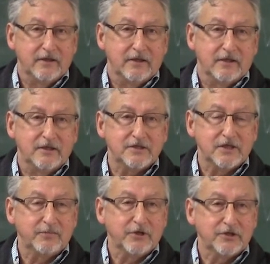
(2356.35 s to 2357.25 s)
And this
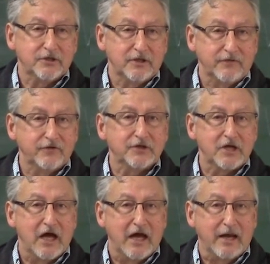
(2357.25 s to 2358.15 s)
image, even the
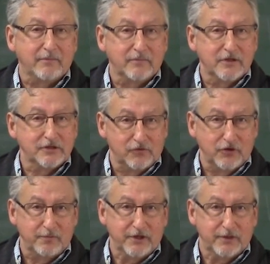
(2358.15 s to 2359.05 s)
time, is
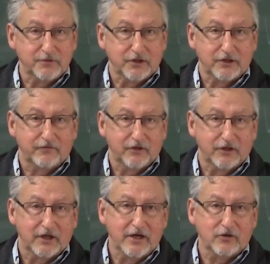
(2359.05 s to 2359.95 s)
going to become
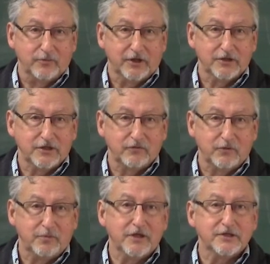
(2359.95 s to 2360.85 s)
significant later because he
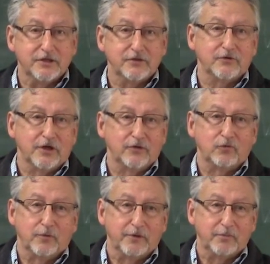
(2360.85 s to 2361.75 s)
repeats it to another
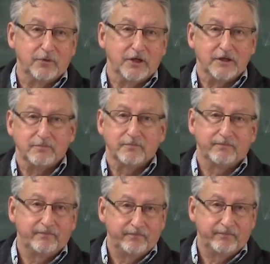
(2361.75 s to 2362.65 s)
woman, but he
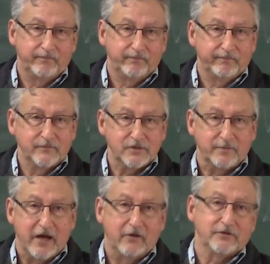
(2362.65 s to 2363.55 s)

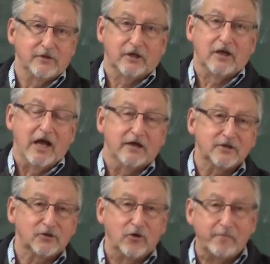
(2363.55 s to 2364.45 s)
somehow the clock
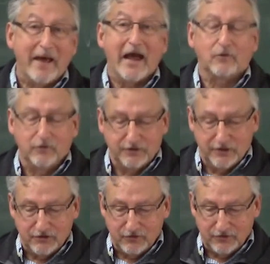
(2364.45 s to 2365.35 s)
has gone backwards,
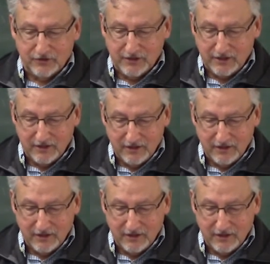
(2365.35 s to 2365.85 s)
as you'll see.